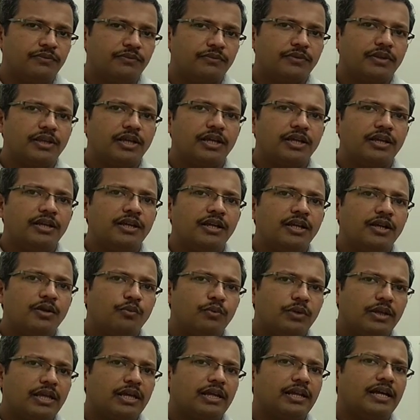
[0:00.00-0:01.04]
Then
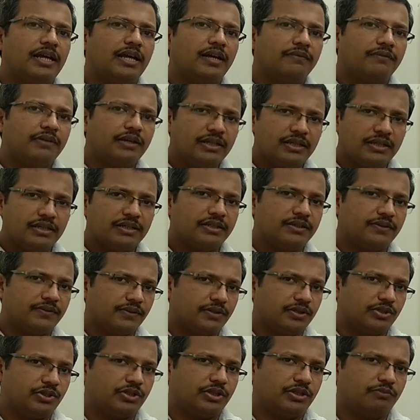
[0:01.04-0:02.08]
we can have a
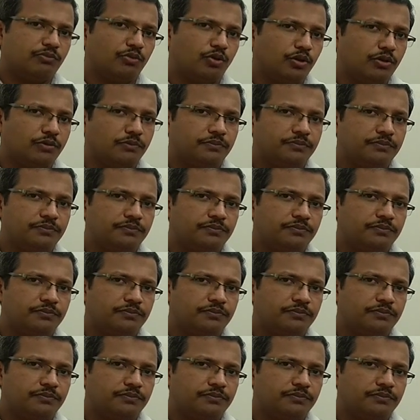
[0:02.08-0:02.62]
discussion more.